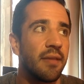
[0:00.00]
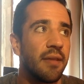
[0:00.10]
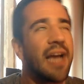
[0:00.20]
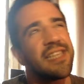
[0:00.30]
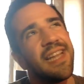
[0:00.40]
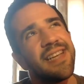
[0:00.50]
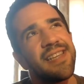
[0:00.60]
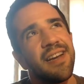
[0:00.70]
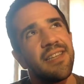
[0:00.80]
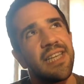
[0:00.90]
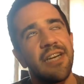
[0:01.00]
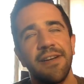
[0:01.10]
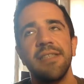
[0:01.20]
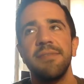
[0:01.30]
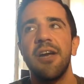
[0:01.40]
Actually, is it? I don't know. I've
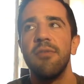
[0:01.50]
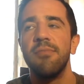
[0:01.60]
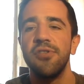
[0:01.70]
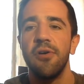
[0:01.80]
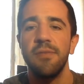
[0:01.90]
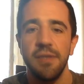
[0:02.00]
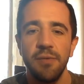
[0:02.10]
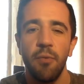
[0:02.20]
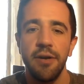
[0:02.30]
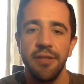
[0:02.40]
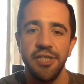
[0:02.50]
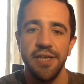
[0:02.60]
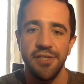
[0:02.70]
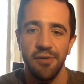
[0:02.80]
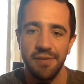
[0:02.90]
had some terrible jobs. One of the
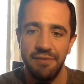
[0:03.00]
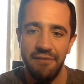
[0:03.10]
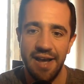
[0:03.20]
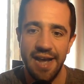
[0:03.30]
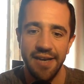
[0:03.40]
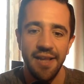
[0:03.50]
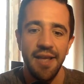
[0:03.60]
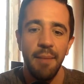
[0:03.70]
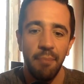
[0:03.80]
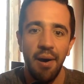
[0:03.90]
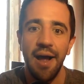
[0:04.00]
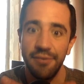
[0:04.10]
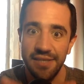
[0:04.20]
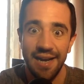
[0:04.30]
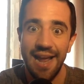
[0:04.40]
shittest jobs I've ever had. But it
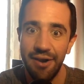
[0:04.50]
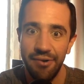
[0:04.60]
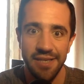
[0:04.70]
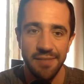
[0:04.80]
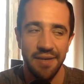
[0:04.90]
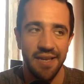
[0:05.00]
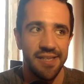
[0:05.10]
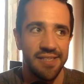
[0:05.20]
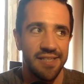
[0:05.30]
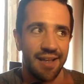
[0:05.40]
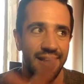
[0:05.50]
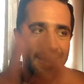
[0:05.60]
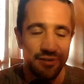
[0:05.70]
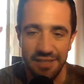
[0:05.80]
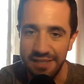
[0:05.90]
was hilarious because like
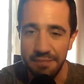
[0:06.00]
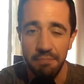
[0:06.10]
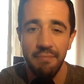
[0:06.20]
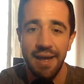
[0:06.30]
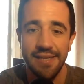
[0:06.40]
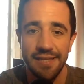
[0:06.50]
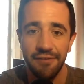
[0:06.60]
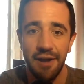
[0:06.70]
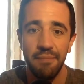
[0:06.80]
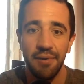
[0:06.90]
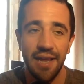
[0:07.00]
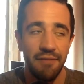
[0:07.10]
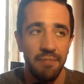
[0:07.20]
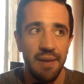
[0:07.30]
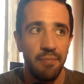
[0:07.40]
there's just this massive company
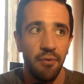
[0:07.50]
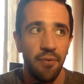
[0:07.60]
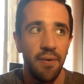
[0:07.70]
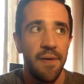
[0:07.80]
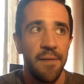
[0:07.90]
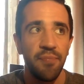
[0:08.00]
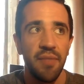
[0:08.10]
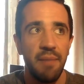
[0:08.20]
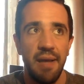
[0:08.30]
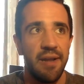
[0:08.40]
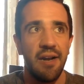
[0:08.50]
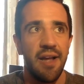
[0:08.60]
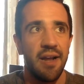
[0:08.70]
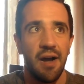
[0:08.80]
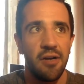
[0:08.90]
of people, maybe
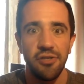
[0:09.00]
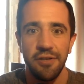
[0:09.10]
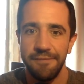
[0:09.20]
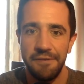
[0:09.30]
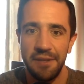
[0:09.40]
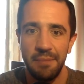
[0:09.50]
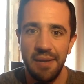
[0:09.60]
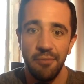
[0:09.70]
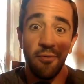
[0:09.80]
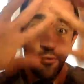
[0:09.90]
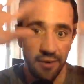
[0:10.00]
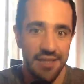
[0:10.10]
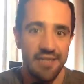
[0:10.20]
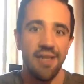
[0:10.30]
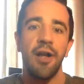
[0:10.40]
like 150 people, all in
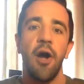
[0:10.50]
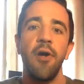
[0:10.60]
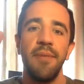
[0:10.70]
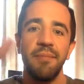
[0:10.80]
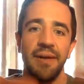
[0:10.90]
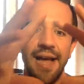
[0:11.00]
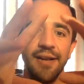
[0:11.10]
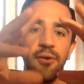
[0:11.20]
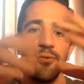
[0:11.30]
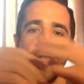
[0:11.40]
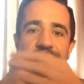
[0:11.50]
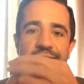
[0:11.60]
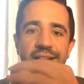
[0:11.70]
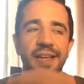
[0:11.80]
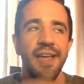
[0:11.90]
this like open plan call
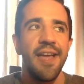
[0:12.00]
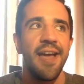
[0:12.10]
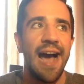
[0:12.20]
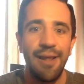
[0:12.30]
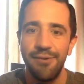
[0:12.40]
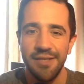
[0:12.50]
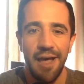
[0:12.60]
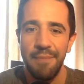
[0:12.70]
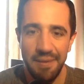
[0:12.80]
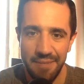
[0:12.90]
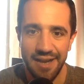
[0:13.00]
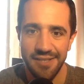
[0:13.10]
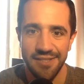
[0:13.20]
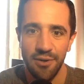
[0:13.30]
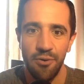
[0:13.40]
centre. And it was like being back at
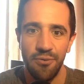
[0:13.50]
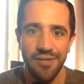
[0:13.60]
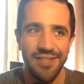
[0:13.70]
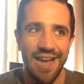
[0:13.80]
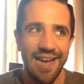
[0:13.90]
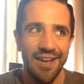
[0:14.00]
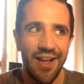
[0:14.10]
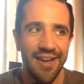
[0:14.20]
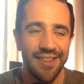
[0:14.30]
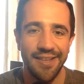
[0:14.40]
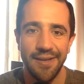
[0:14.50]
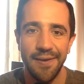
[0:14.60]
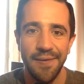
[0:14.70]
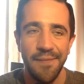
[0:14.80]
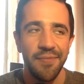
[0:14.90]
school, because you had like
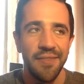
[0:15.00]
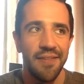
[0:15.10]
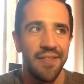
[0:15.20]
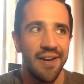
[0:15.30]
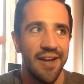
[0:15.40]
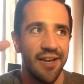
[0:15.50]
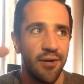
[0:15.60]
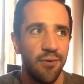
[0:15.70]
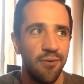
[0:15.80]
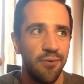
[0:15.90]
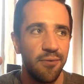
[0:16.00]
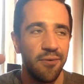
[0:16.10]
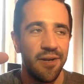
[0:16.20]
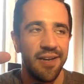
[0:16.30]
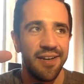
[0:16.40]
the like cool
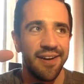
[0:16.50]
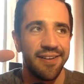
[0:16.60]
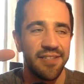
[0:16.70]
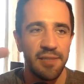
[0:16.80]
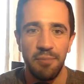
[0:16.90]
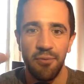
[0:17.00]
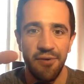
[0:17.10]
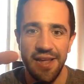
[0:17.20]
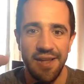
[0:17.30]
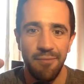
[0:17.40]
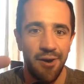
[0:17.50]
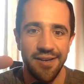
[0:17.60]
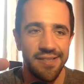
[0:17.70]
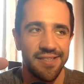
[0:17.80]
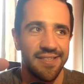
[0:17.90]
sporty
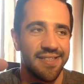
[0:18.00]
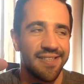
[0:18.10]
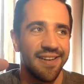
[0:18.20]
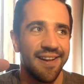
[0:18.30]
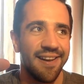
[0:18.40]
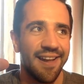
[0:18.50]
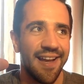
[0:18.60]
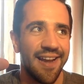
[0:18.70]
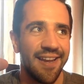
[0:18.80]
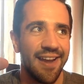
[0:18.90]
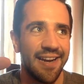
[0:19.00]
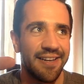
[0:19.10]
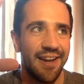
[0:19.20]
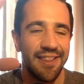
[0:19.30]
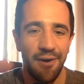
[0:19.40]
ones, like you had
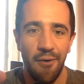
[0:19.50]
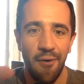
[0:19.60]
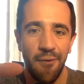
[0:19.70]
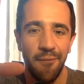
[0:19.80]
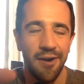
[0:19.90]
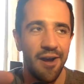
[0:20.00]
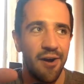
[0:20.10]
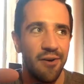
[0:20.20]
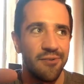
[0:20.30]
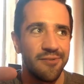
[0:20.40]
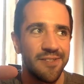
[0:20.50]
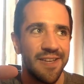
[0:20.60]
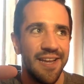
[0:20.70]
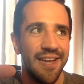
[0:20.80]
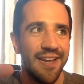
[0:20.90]
like the hot girls,
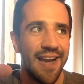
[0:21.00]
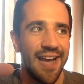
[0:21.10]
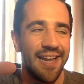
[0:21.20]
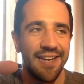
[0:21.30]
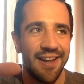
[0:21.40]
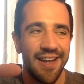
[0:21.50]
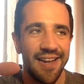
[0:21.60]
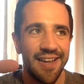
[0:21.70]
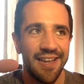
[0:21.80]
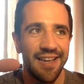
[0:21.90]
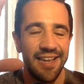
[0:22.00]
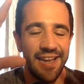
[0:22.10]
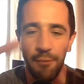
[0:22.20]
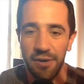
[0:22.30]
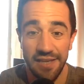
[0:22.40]
you had, and like
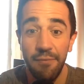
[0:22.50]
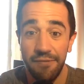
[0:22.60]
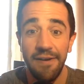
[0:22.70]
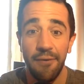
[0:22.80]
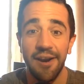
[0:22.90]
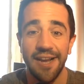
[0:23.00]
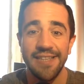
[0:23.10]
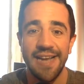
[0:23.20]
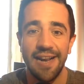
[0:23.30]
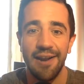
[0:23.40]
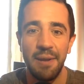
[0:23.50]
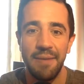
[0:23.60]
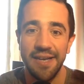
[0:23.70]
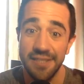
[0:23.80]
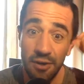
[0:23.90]
it felt like exactly like being
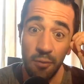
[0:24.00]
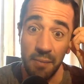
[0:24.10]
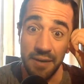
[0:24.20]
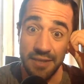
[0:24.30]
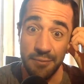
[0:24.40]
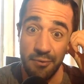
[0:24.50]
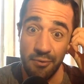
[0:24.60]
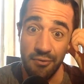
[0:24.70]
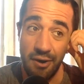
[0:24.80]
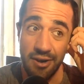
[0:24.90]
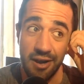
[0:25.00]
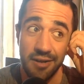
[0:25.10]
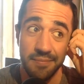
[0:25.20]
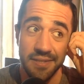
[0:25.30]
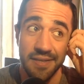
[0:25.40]
back at school, but because we were all
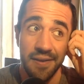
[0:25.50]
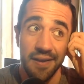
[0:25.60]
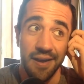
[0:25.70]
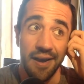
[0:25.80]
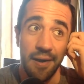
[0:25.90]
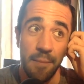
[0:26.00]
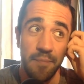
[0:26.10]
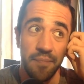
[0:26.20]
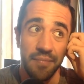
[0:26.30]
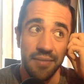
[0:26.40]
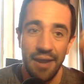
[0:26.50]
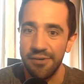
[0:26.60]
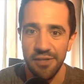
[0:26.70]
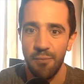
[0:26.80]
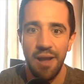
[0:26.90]
grown-ups, it
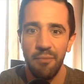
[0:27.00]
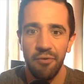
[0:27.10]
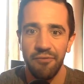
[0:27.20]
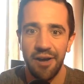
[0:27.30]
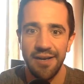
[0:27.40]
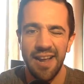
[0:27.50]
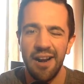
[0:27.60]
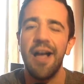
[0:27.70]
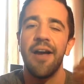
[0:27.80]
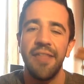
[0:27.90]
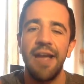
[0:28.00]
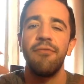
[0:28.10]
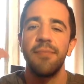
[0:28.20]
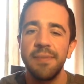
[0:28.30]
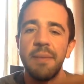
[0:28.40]
was just way more fun. And like I think
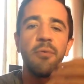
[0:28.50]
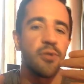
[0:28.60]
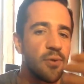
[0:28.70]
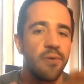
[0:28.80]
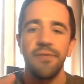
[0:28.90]
everyone was a bit more sure of